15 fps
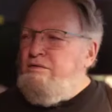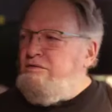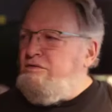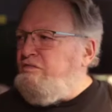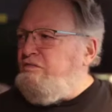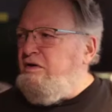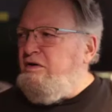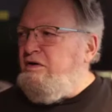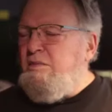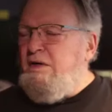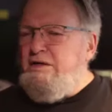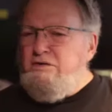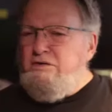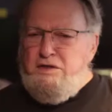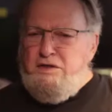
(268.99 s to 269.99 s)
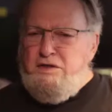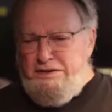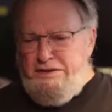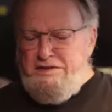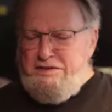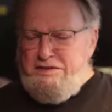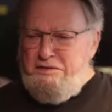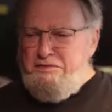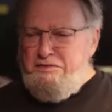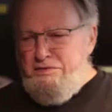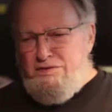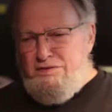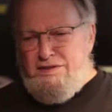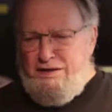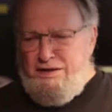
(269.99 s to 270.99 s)
There was a friend of mine who said, please don't
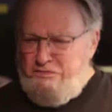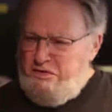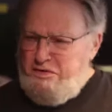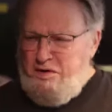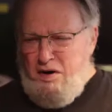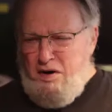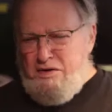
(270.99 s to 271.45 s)
use that word